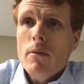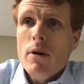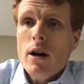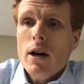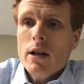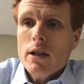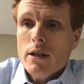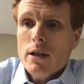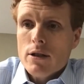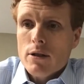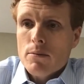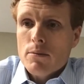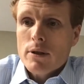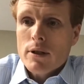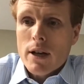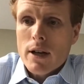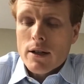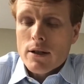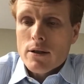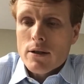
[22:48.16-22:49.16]
additional
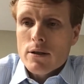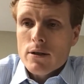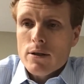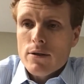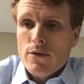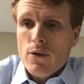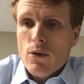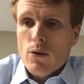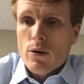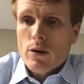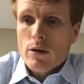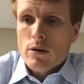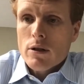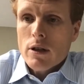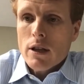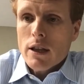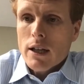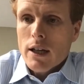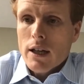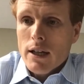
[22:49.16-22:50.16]
protections for
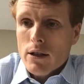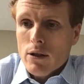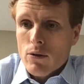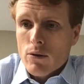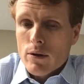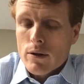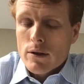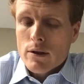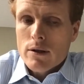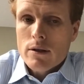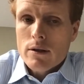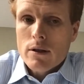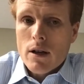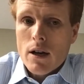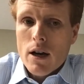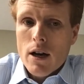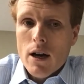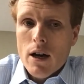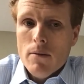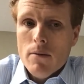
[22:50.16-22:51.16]
landlords
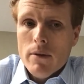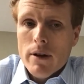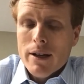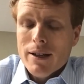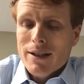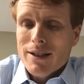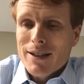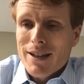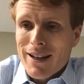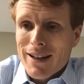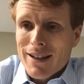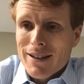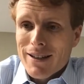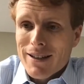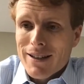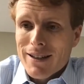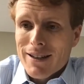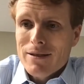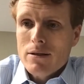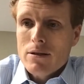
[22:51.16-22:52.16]
and
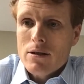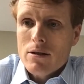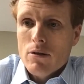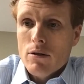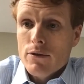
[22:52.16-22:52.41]
tenants,